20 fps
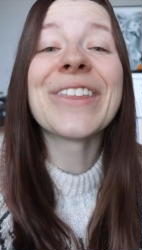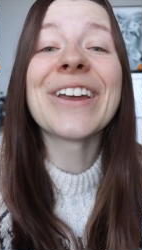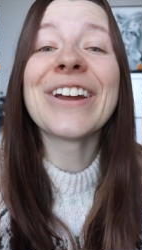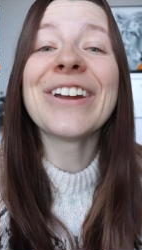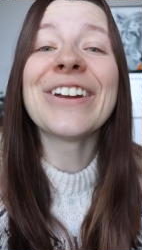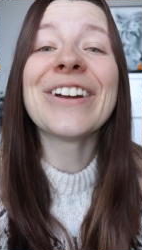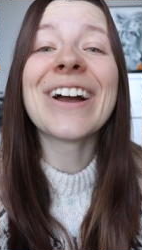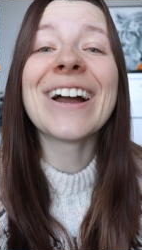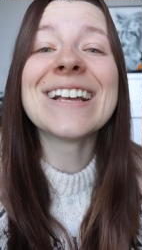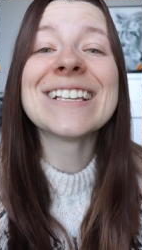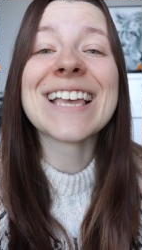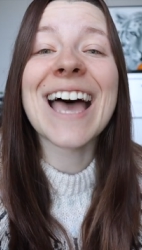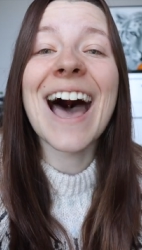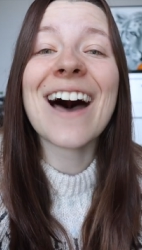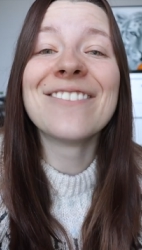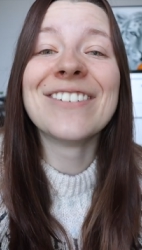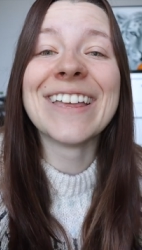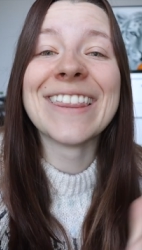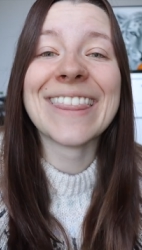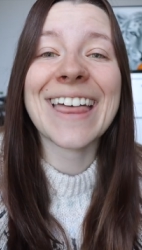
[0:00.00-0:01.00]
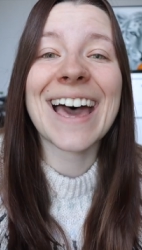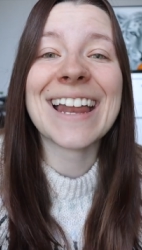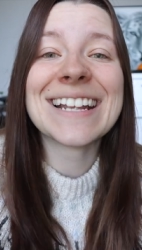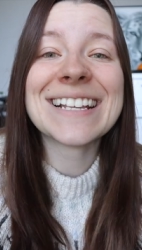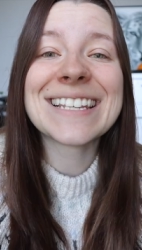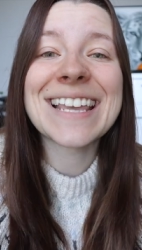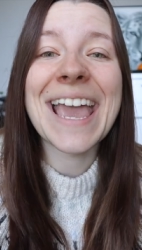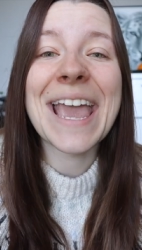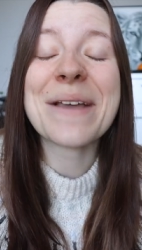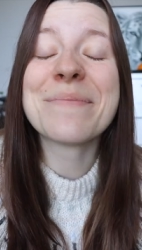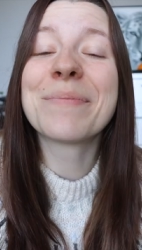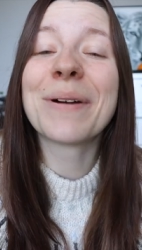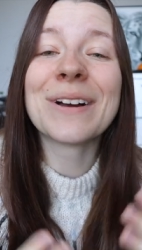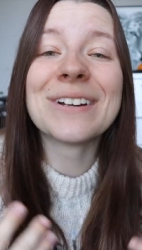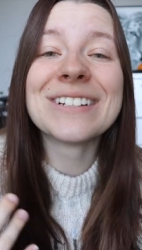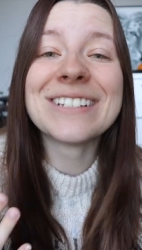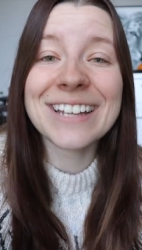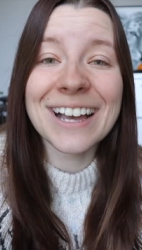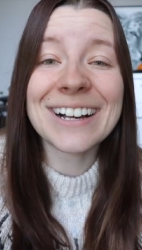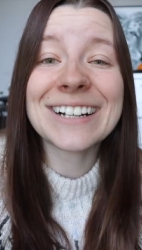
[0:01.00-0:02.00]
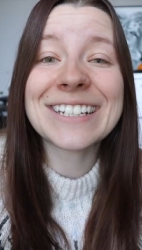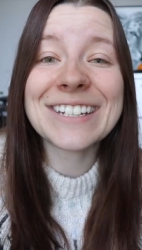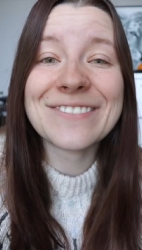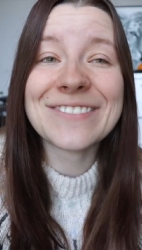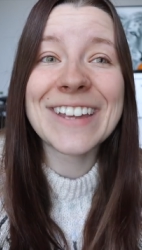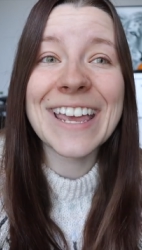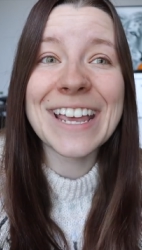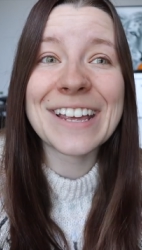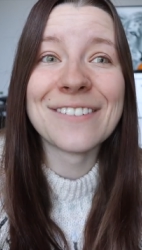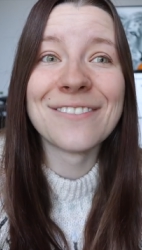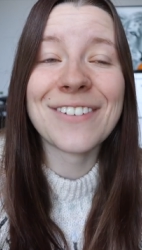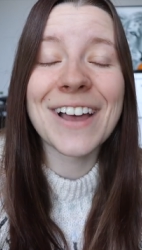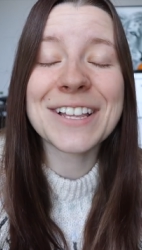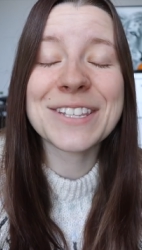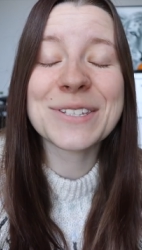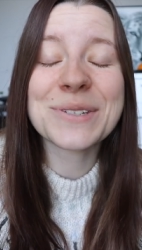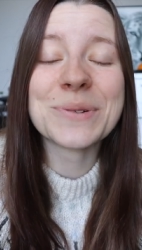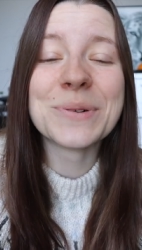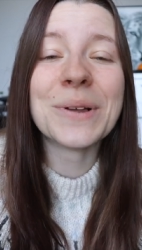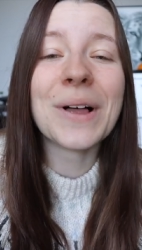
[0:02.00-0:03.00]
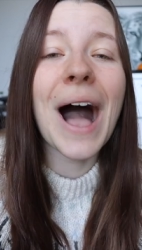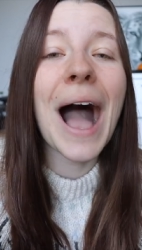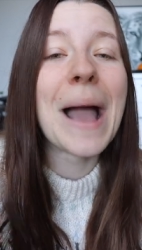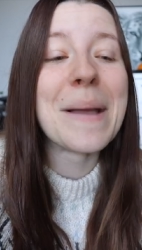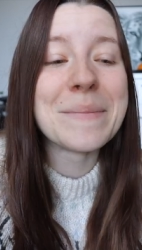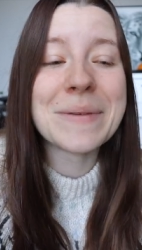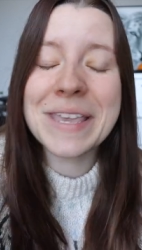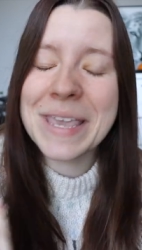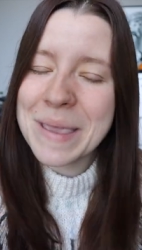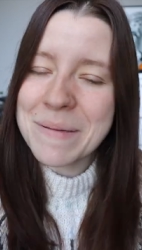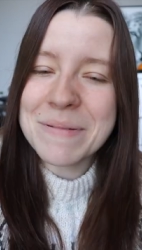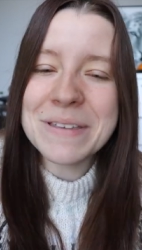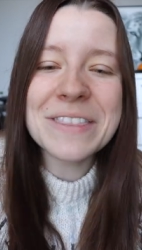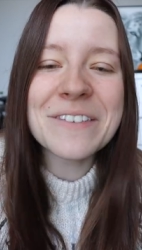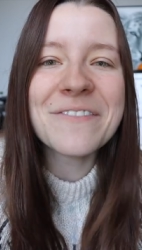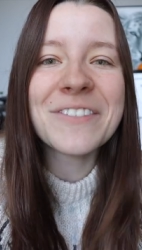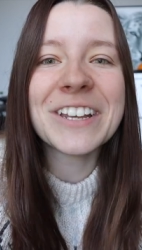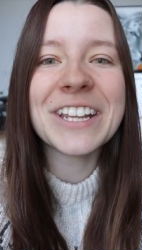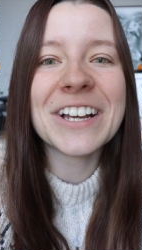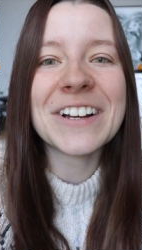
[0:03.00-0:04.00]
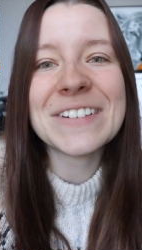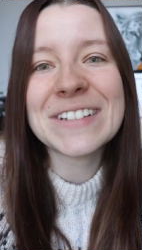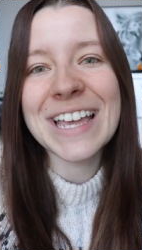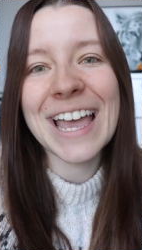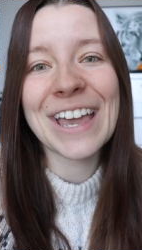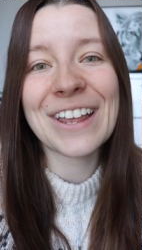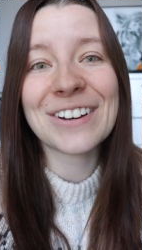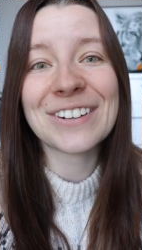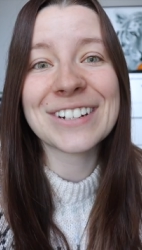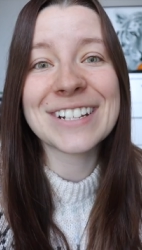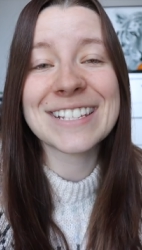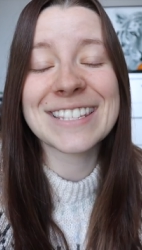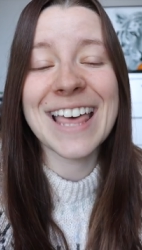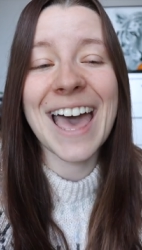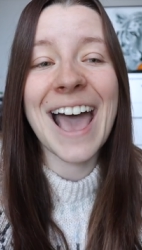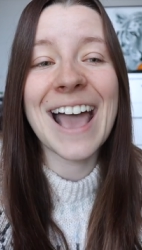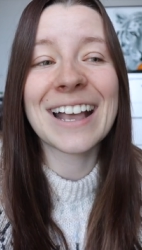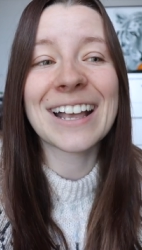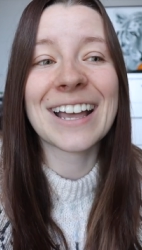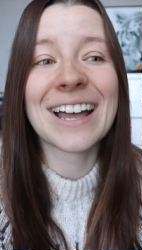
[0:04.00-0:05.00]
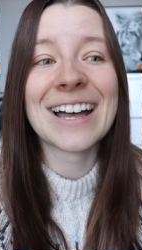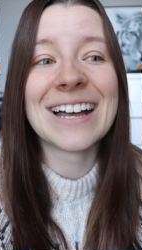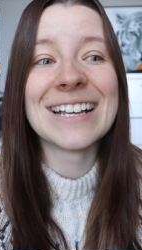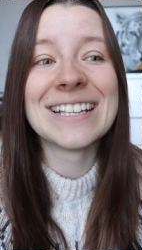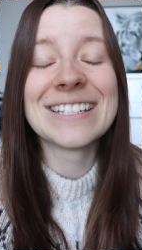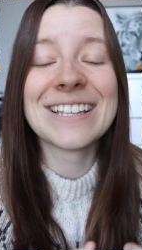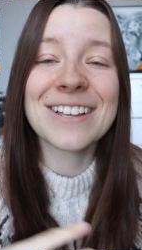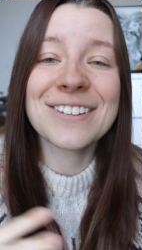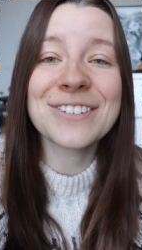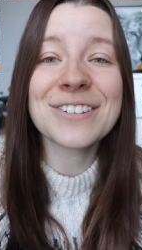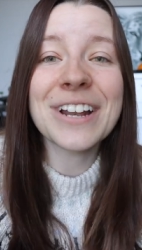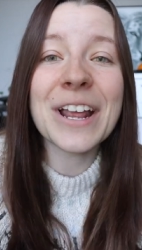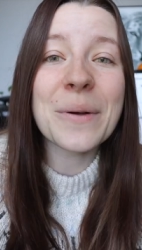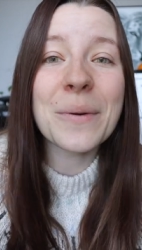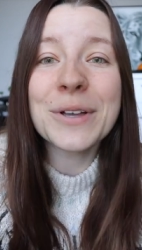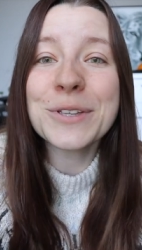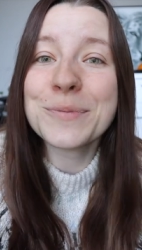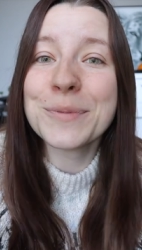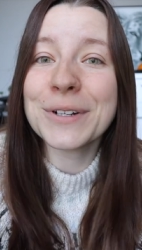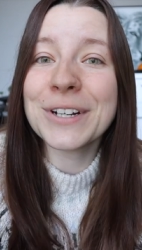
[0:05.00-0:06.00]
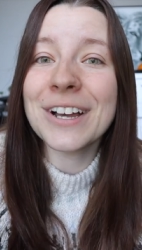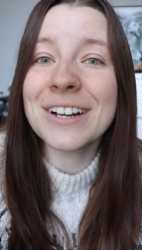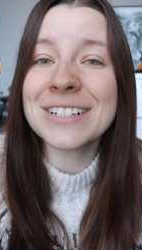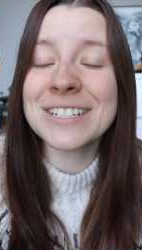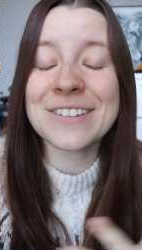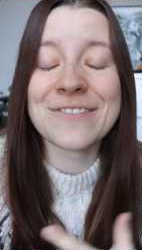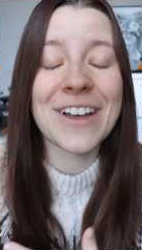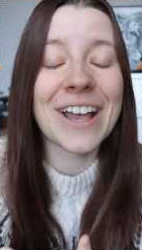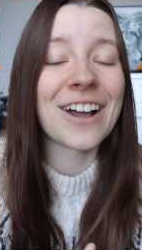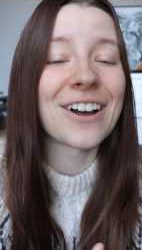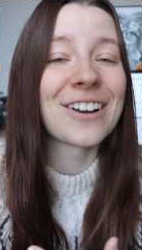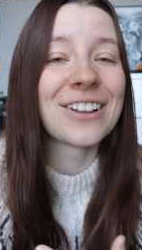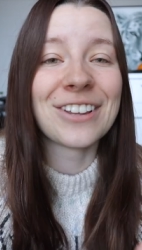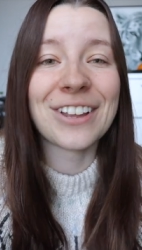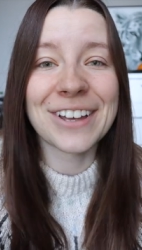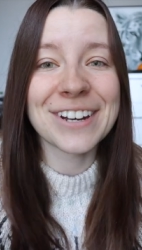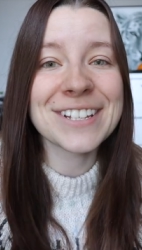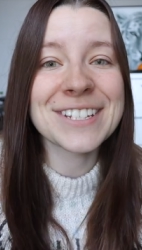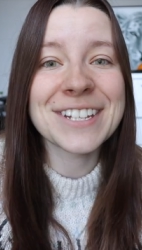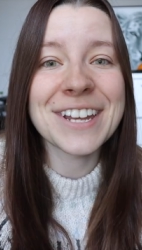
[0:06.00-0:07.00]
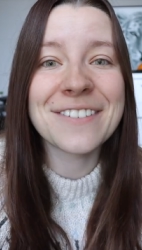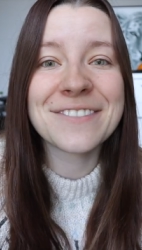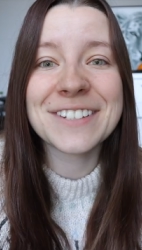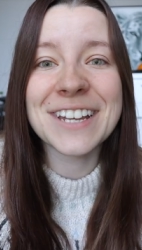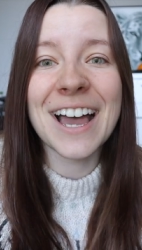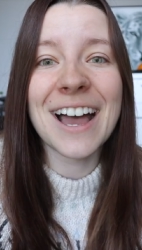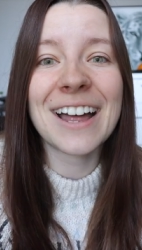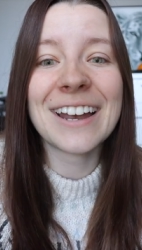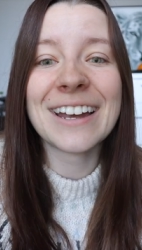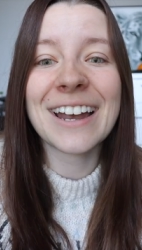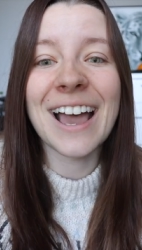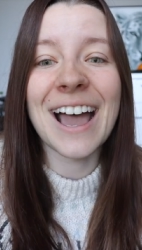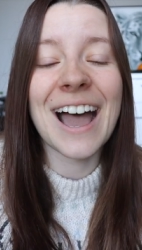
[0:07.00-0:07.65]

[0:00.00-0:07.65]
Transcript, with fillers: there you guys have have it, that is a productive day in vet school. I'm keeping the video titled as that because yesterday was productive. I got a lot of stuff done.